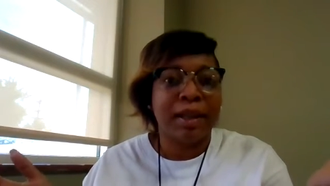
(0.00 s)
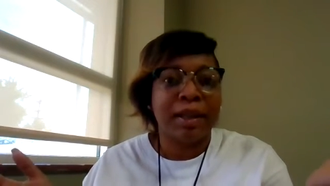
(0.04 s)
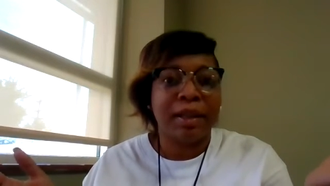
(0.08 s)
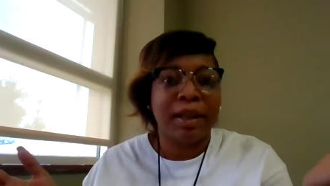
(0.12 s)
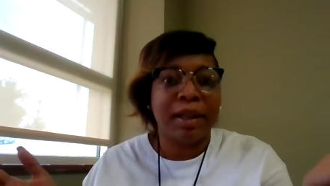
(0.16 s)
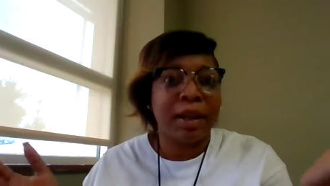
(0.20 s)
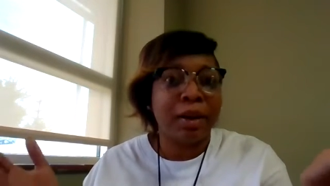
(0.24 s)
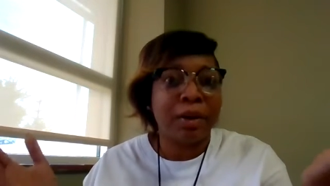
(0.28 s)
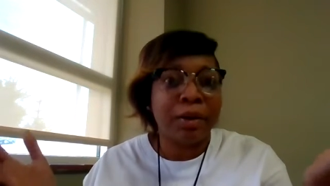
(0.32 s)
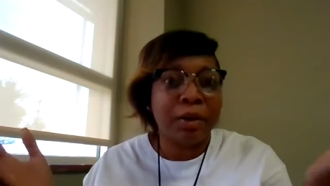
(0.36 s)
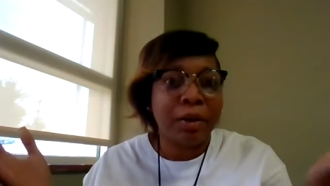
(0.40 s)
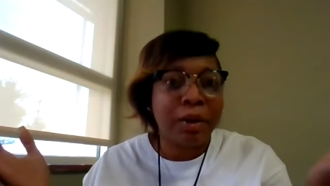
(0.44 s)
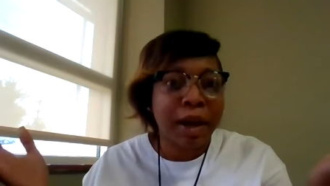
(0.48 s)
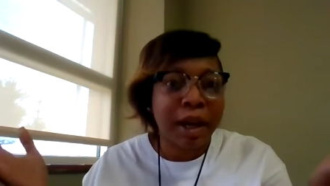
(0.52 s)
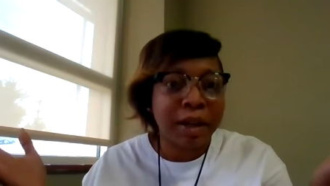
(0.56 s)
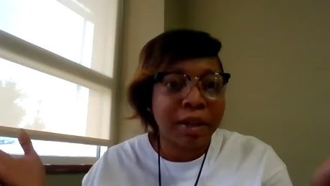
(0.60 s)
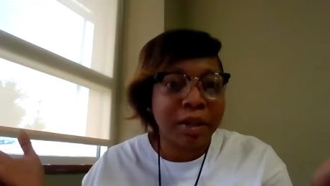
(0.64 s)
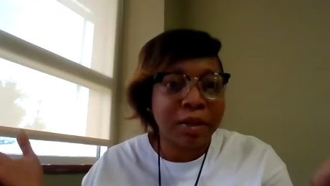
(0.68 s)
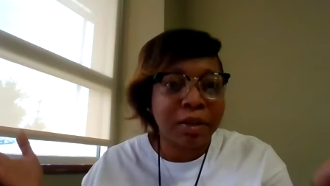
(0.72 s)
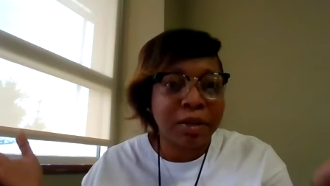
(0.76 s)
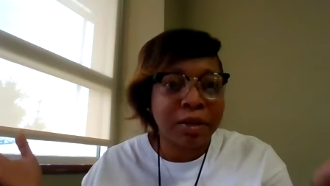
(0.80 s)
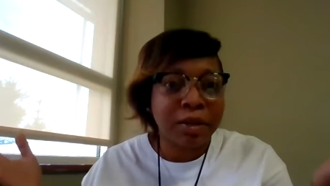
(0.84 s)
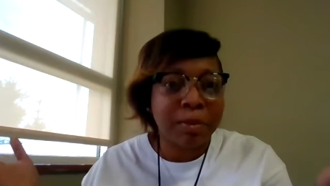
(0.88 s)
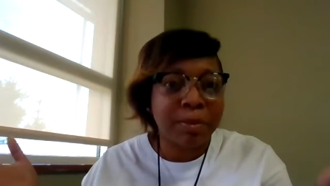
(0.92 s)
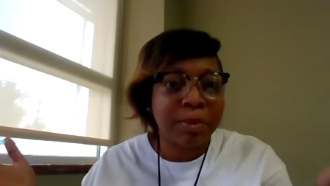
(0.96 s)
they don't know how to
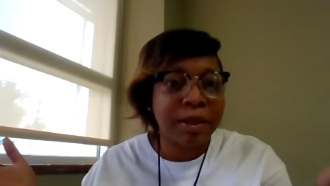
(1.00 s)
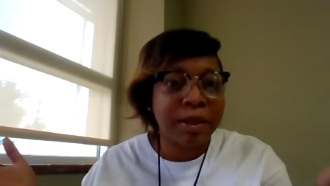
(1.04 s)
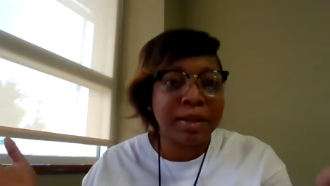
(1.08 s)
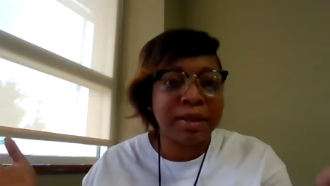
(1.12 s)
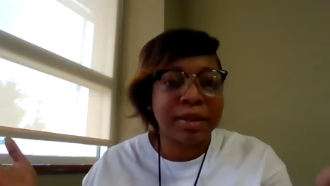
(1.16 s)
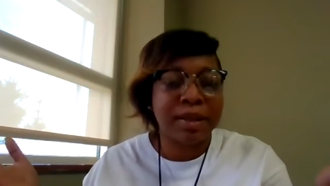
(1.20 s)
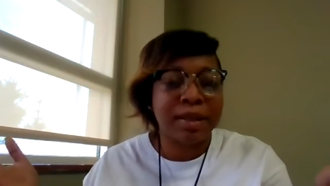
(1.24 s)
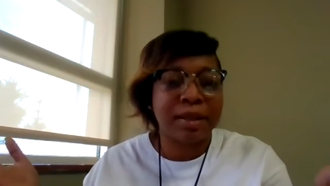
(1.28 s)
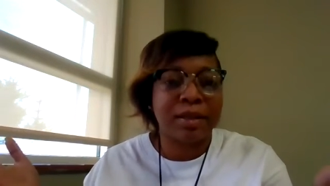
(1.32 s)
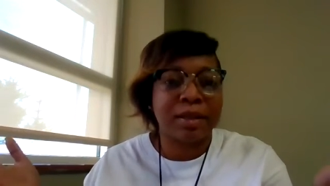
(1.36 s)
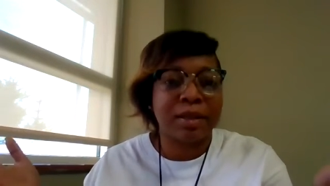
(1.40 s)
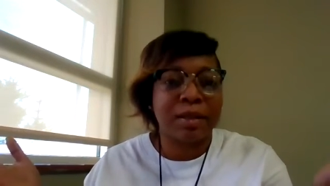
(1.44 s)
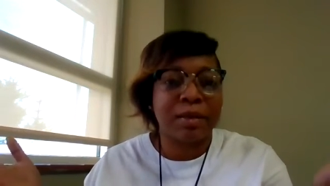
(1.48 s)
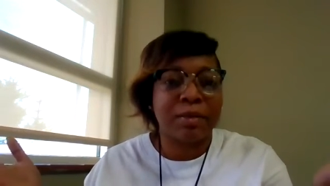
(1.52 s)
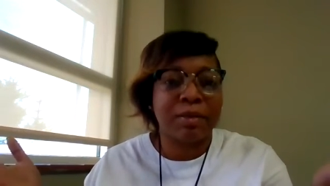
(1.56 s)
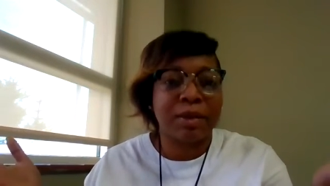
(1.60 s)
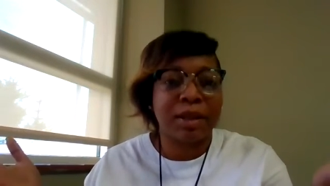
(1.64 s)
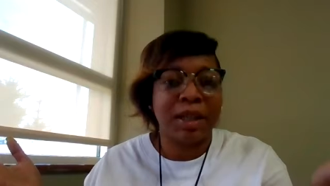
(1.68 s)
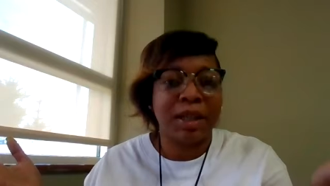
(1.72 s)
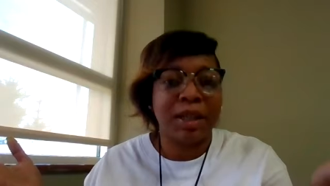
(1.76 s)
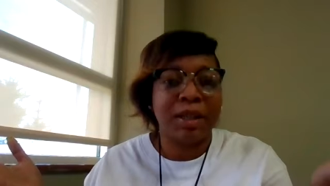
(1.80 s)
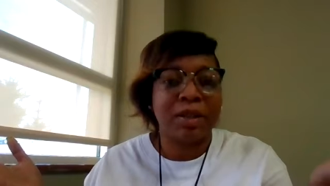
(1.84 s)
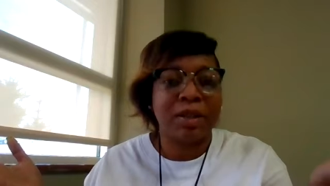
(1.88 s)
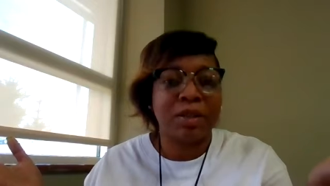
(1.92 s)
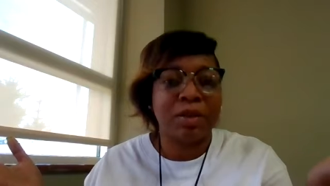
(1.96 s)
use the bus system
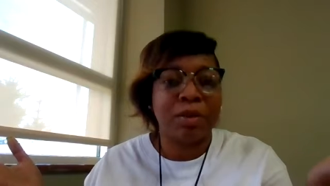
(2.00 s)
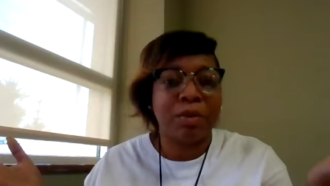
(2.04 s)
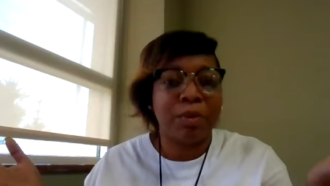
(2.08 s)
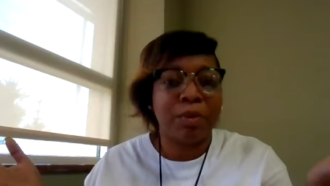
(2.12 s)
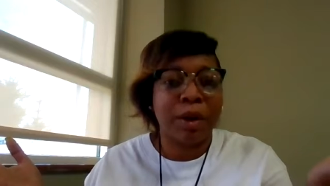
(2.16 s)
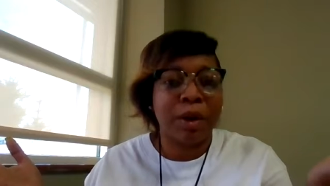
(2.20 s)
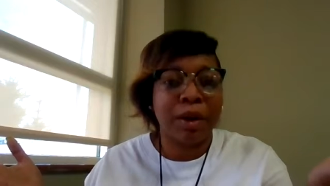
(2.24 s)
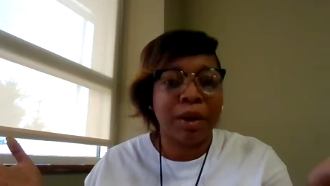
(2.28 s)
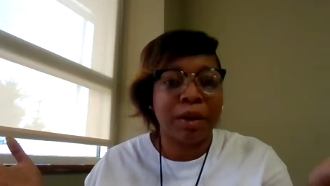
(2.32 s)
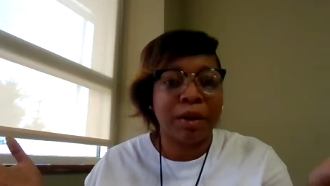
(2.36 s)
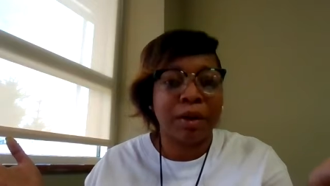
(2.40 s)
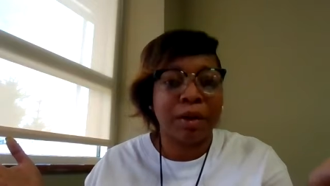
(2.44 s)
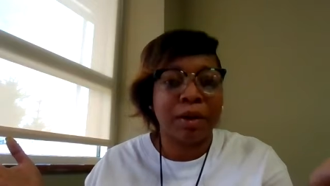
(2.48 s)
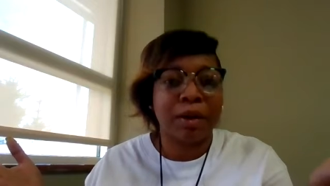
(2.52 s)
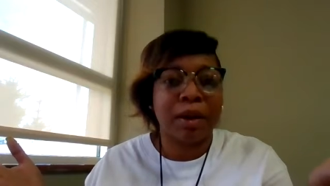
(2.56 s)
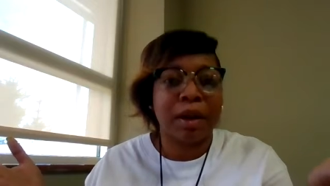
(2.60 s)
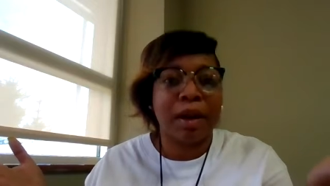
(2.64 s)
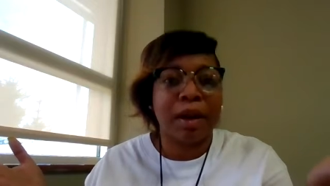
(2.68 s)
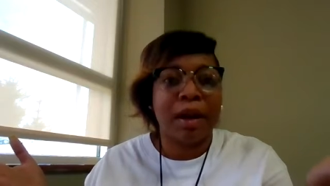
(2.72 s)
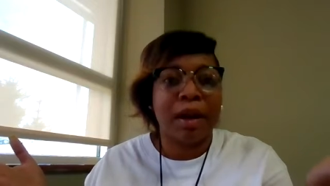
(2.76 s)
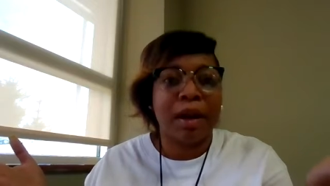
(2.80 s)
to get to work.